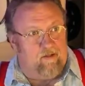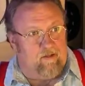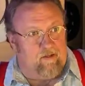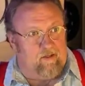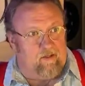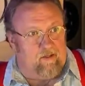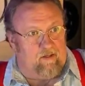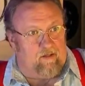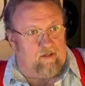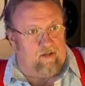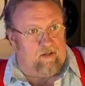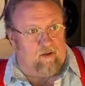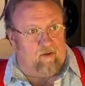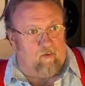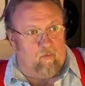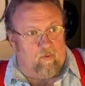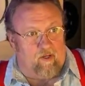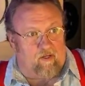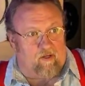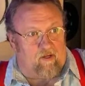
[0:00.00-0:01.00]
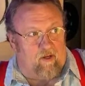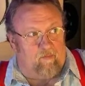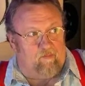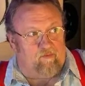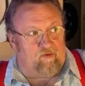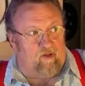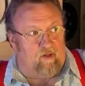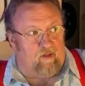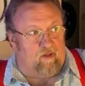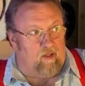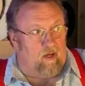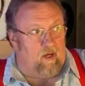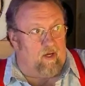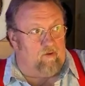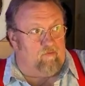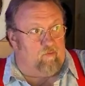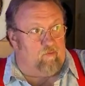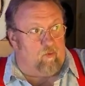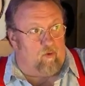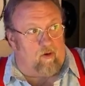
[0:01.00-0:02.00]
And uh, when it comes to
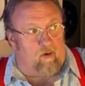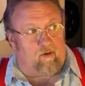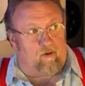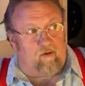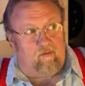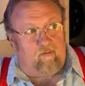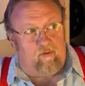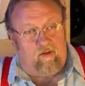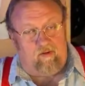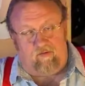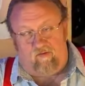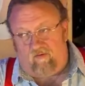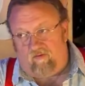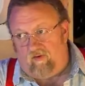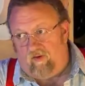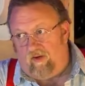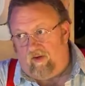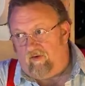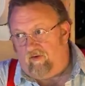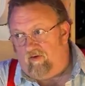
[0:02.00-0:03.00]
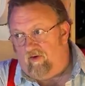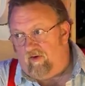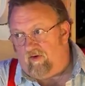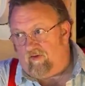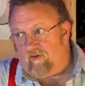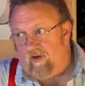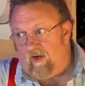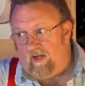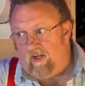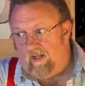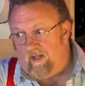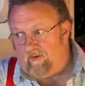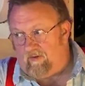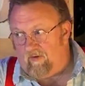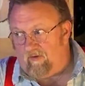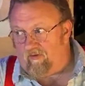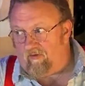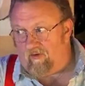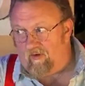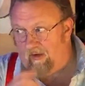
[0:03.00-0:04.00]
live work, it's it's just I like
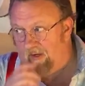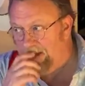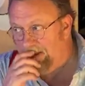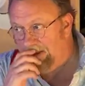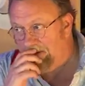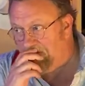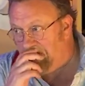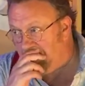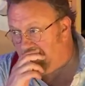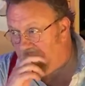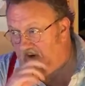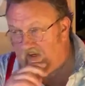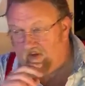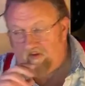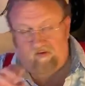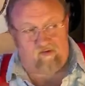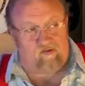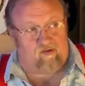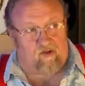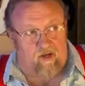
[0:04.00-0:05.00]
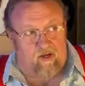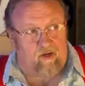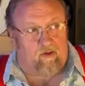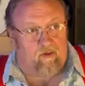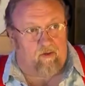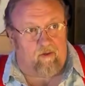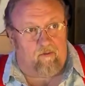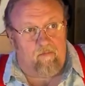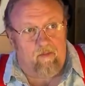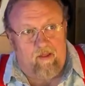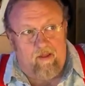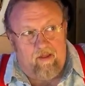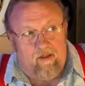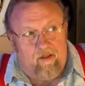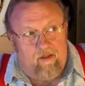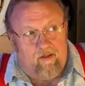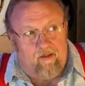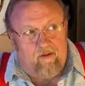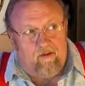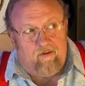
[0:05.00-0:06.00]
to I like to try to cycle
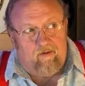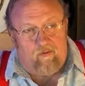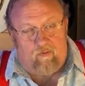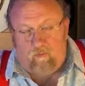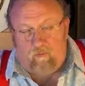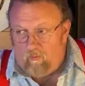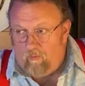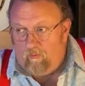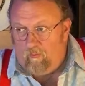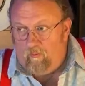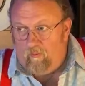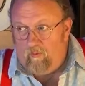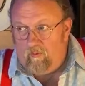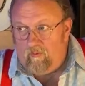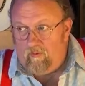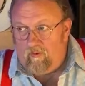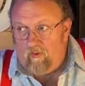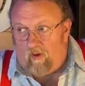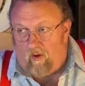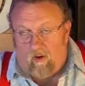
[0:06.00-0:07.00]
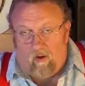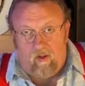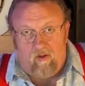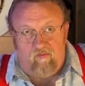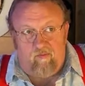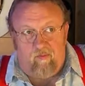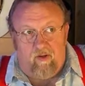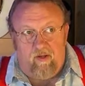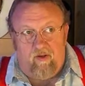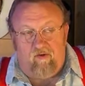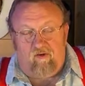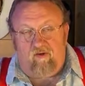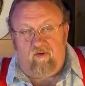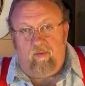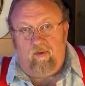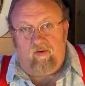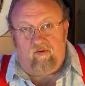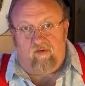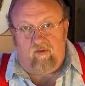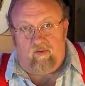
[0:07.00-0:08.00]
through all of my
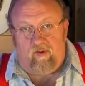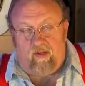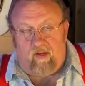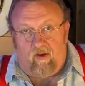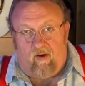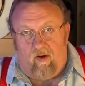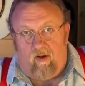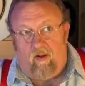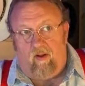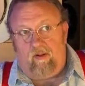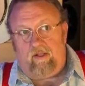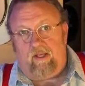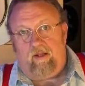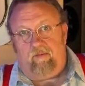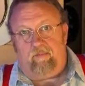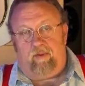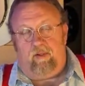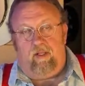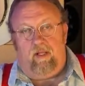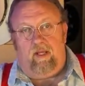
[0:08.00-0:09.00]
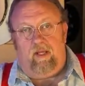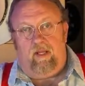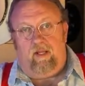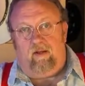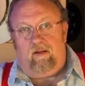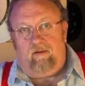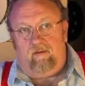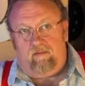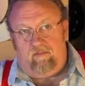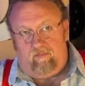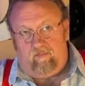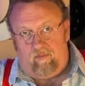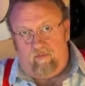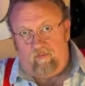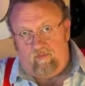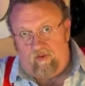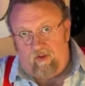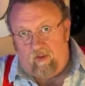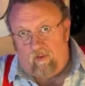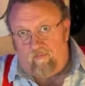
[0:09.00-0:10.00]
instruments so they all get played,
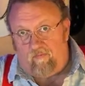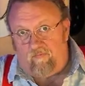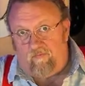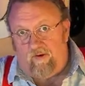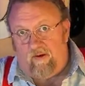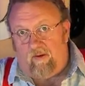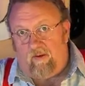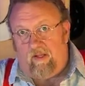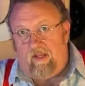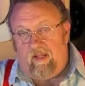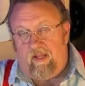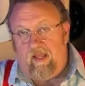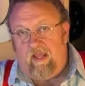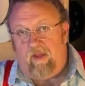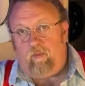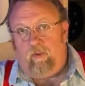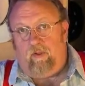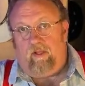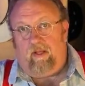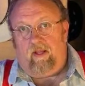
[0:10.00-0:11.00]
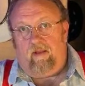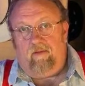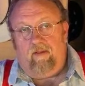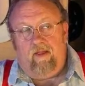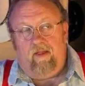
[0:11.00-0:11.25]
you know, fairly equally.